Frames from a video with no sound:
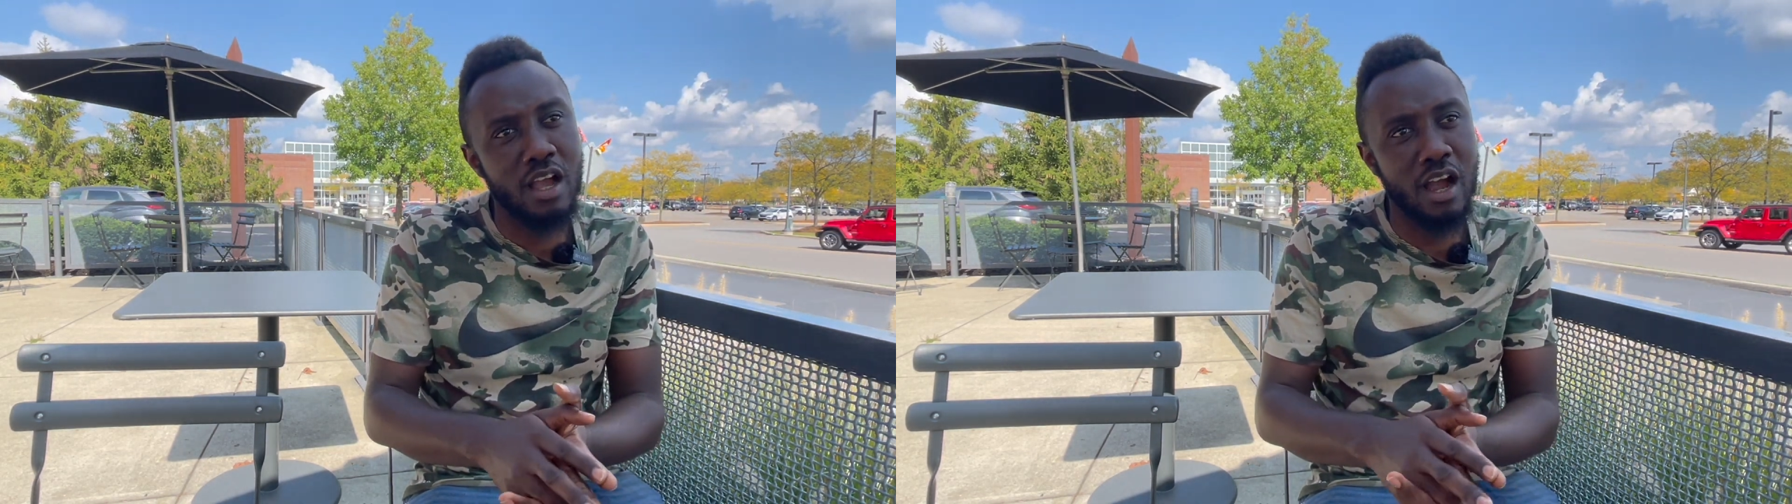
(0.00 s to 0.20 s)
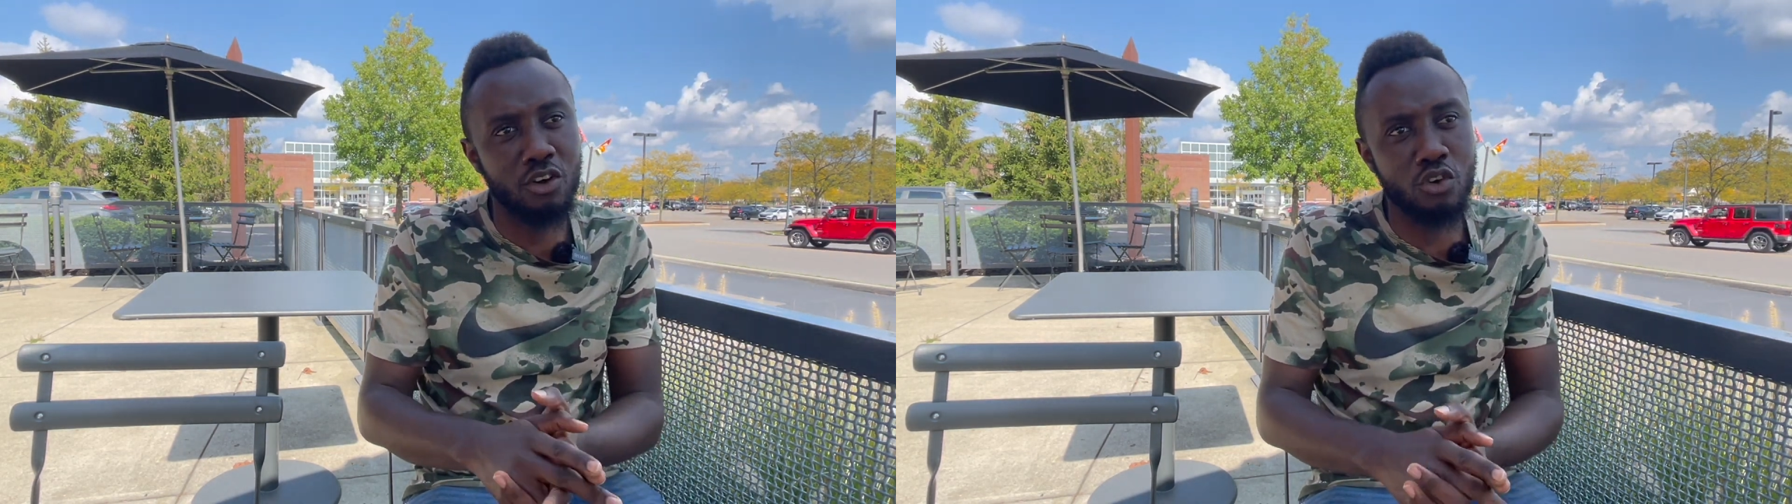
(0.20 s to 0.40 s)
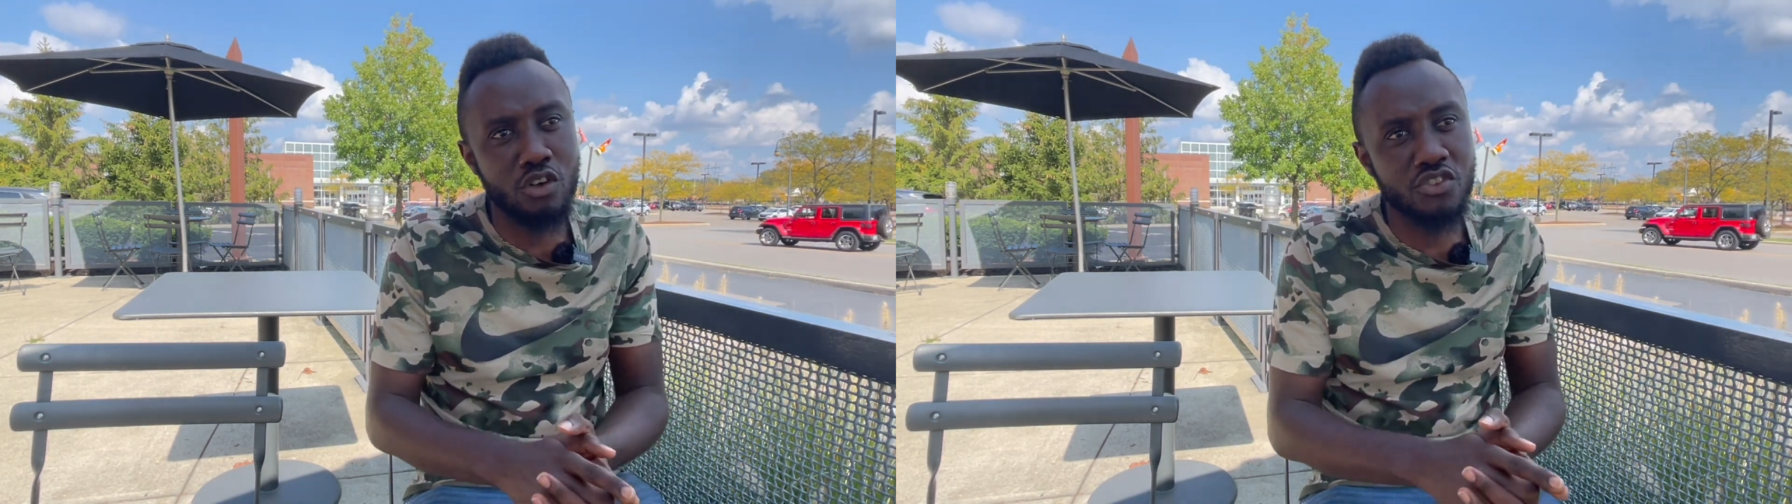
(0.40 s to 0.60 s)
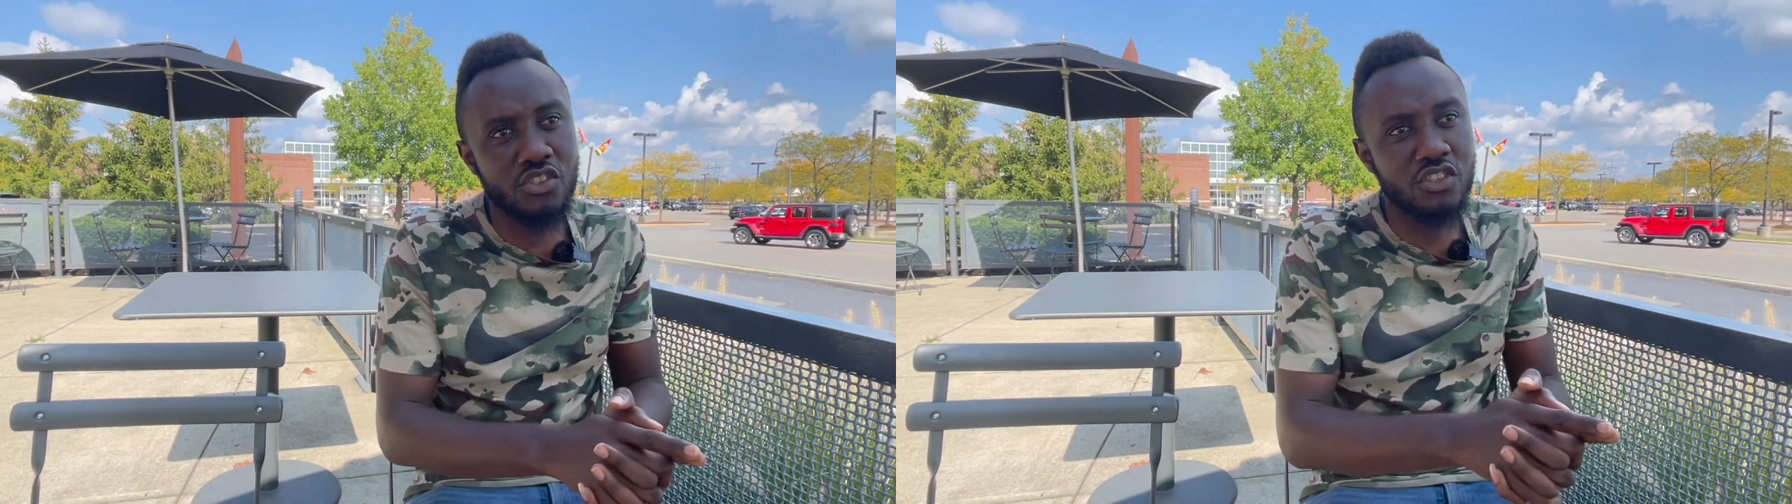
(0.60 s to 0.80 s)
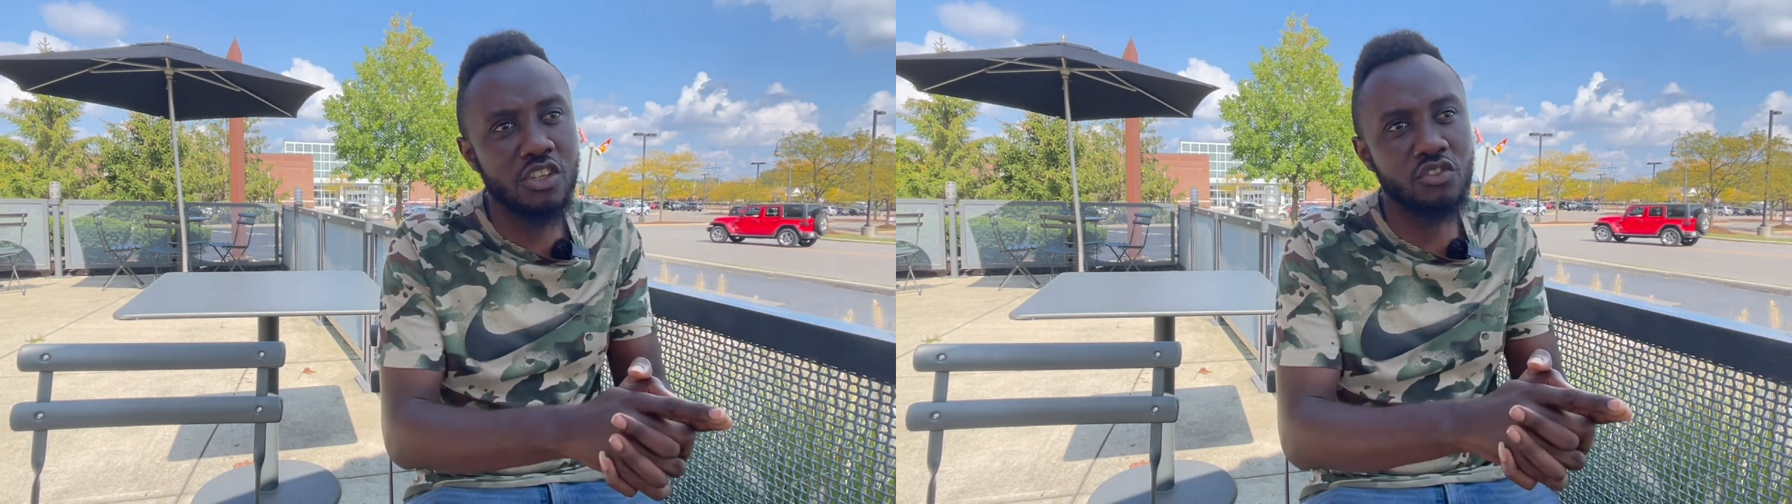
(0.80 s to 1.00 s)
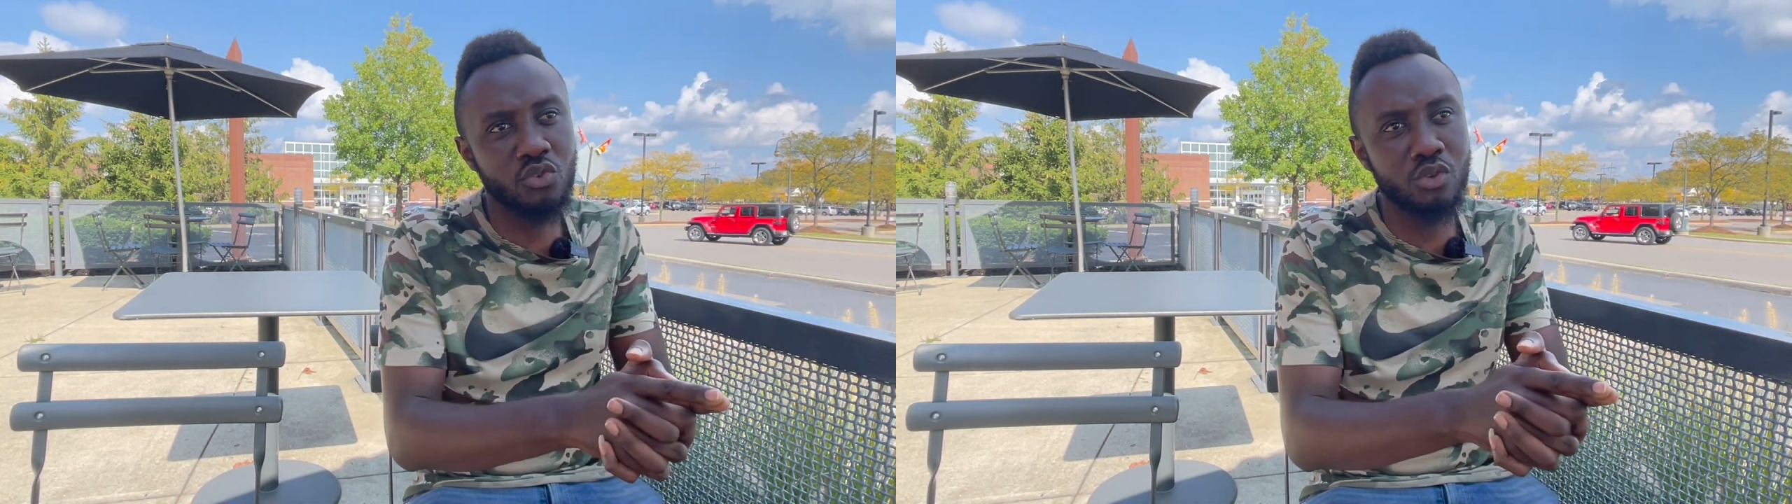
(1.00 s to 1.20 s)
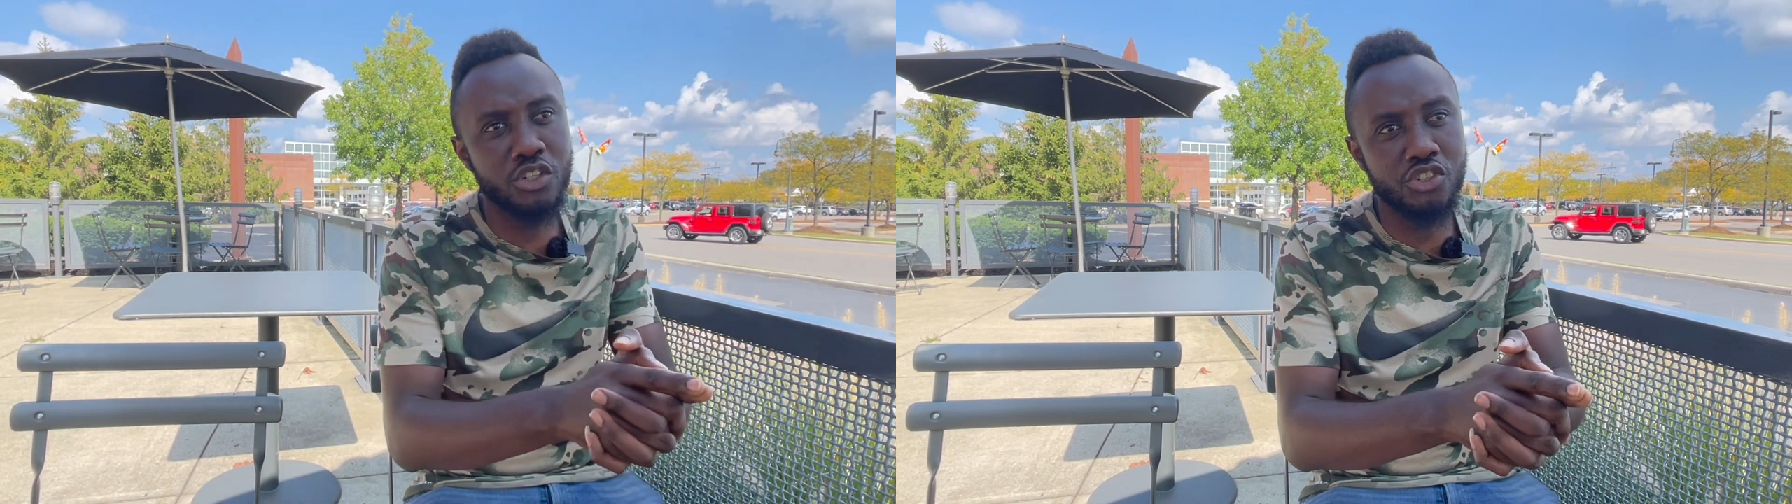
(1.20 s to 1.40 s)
across the sea through the